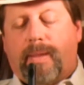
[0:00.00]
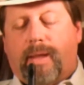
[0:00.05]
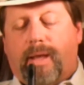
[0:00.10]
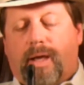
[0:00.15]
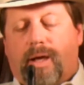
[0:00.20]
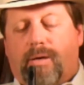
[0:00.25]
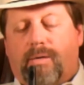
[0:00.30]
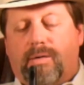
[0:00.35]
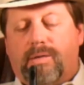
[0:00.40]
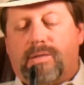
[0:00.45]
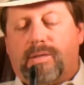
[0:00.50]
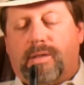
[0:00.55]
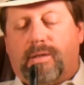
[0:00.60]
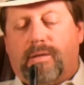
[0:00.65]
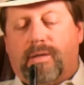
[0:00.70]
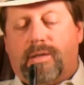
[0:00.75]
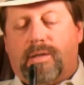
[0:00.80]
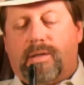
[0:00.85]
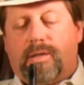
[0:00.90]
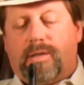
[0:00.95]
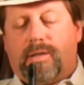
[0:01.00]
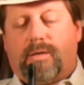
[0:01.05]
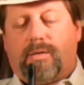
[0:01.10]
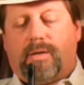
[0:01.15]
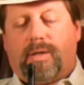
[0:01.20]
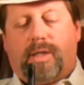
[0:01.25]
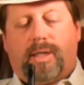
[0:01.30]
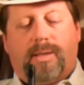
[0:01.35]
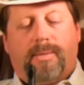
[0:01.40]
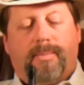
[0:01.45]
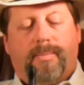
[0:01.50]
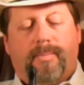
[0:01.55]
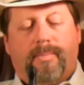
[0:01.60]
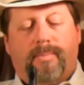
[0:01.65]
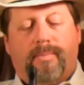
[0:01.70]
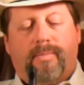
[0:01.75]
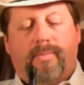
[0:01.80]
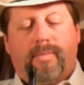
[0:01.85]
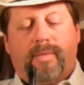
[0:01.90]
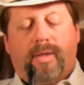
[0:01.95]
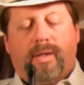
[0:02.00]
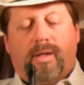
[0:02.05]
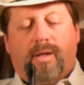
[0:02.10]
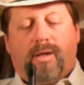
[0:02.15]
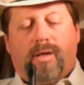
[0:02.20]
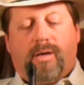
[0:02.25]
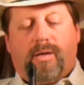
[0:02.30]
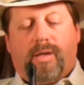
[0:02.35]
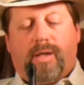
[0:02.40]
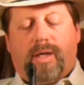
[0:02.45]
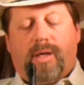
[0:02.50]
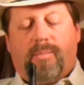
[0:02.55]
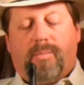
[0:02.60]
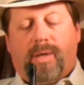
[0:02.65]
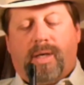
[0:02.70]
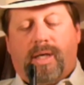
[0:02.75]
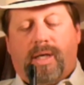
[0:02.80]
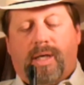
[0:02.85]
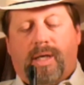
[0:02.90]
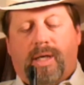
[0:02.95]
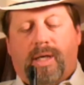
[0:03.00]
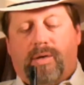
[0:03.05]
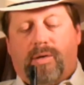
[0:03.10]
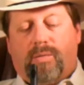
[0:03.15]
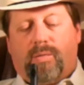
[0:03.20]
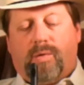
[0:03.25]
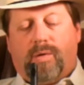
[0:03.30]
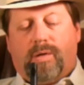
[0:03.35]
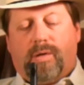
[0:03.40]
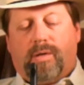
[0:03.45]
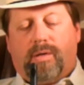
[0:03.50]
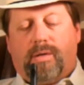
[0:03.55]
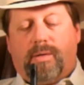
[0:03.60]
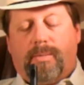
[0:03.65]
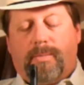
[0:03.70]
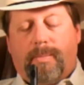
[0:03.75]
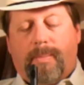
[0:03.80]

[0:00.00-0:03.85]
How is their integrity? Are they a man of their word?